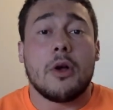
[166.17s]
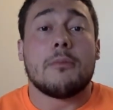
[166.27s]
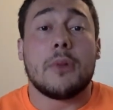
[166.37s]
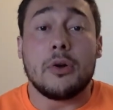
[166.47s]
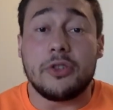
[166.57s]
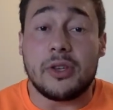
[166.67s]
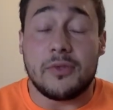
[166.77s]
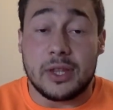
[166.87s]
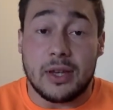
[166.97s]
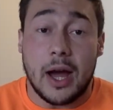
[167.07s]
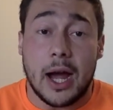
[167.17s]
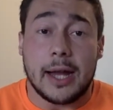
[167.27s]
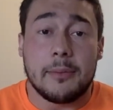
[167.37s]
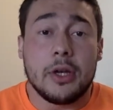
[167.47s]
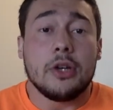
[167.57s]
Most of the
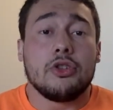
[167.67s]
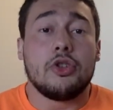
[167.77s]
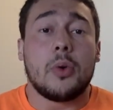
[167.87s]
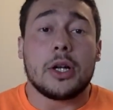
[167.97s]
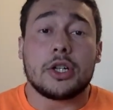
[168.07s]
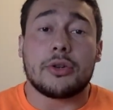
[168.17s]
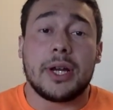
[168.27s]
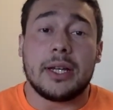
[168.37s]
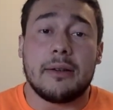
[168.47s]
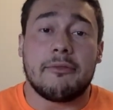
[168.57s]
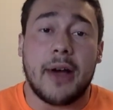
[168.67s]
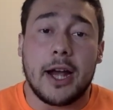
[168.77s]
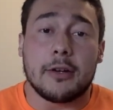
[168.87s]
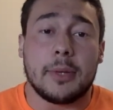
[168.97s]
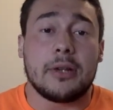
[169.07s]
time, you want to create an
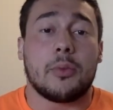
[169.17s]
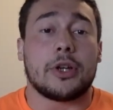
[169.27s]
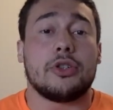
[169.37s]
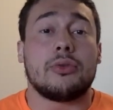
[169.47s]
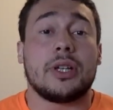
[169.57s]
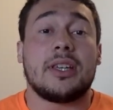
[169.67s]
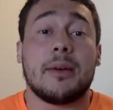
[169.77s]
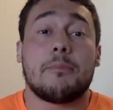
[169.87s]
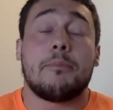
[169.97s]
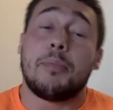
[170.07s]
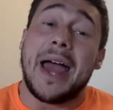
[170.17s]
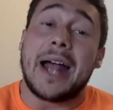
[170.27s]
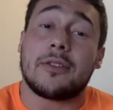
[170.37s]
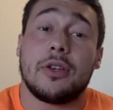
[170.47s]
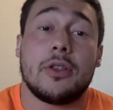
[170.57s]
environment where you can get
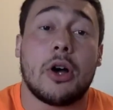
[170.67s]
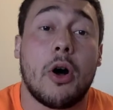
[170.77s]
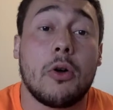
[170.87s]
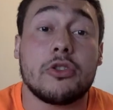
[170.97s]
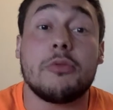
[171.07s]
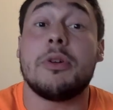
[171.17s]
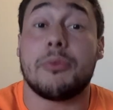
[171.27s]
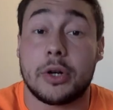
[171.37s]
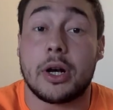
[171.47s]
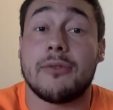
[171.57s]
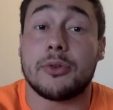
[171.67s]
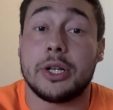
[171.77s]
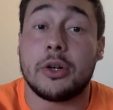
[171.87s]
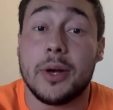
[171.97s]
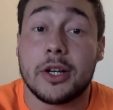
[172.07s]
back to the ultimate recovery
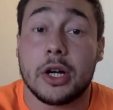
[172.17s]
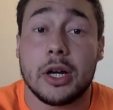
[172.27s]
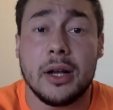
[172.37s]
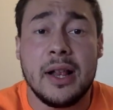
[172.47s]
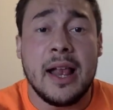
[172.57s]
quicker,